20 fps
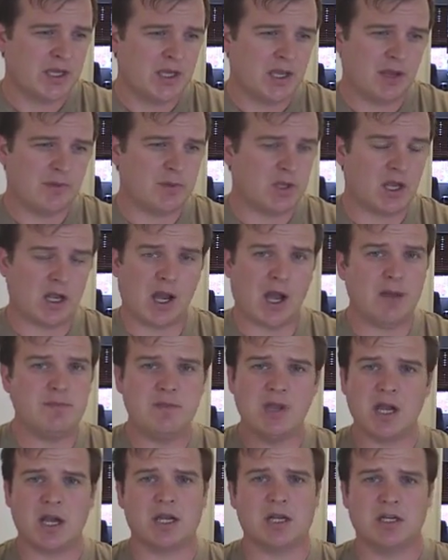I mean, I'm
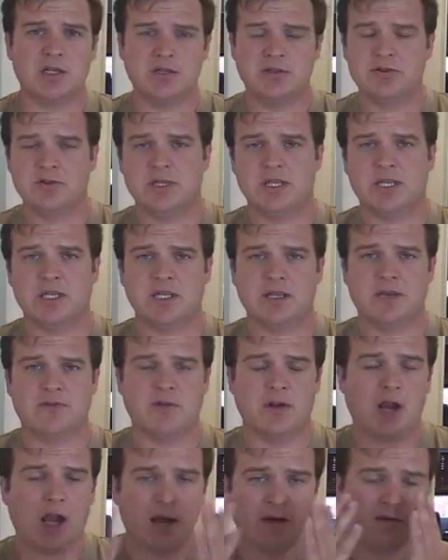not going to do anything
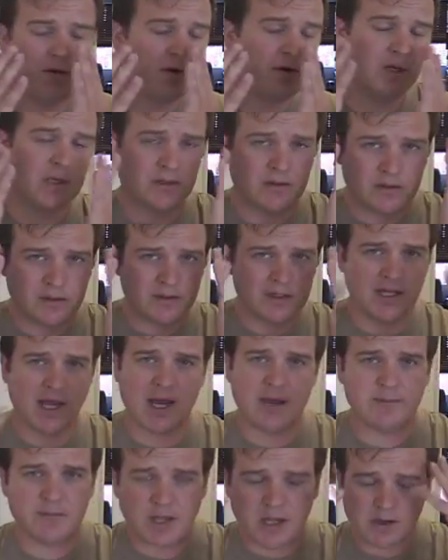different. I've already
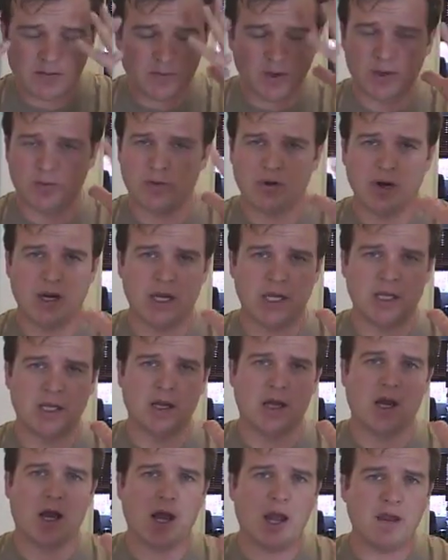tapped out my
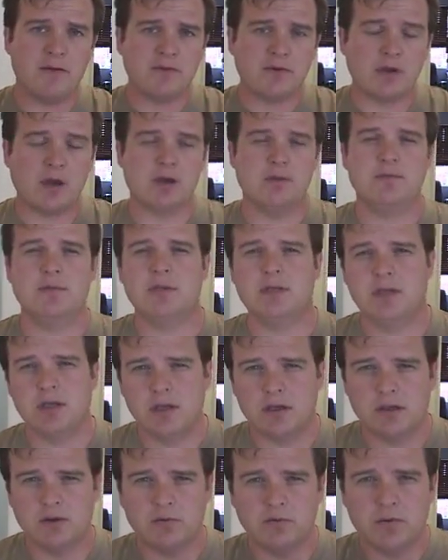brain. I've come to
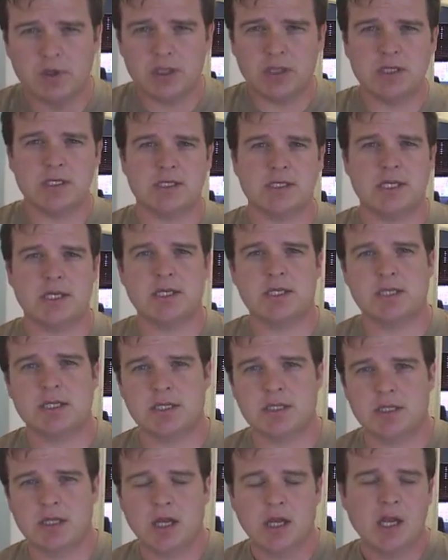the
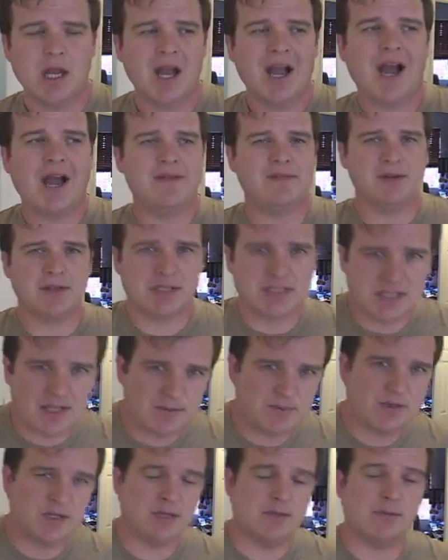realization, I've
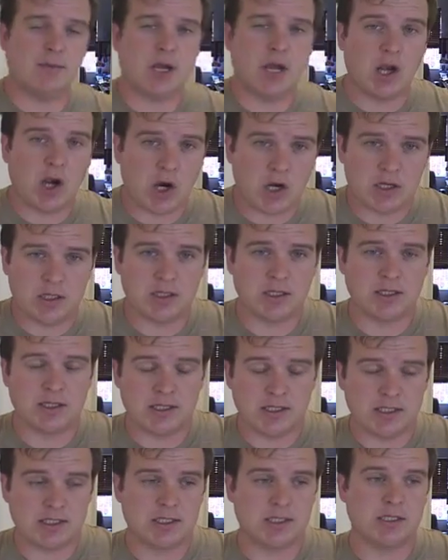accepted in my heart that
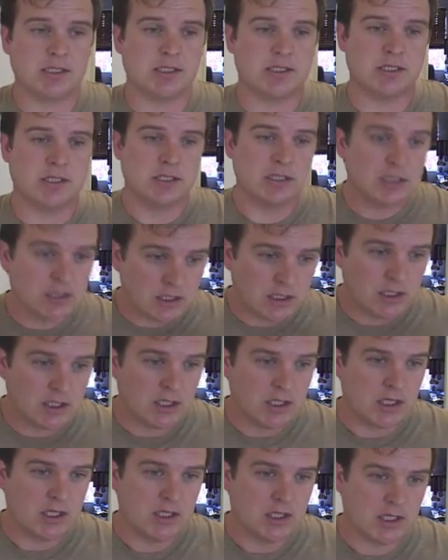this is
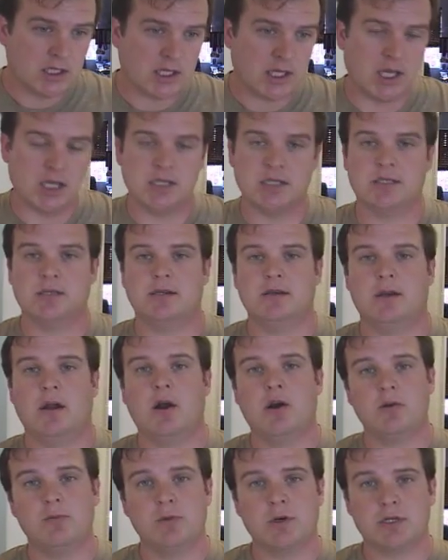the case, that
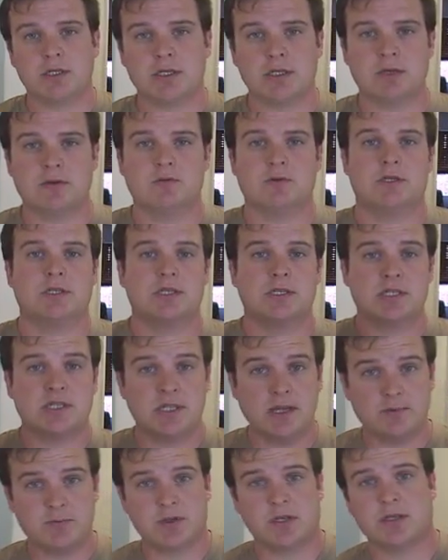arm wrestling was a
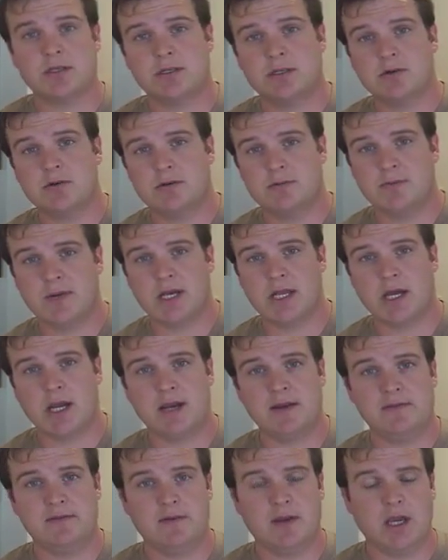stepping stone in my
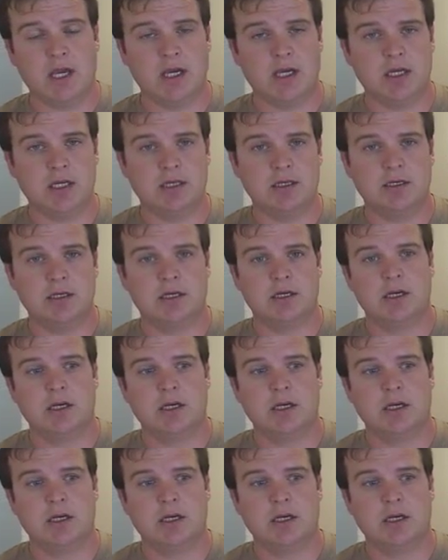life, and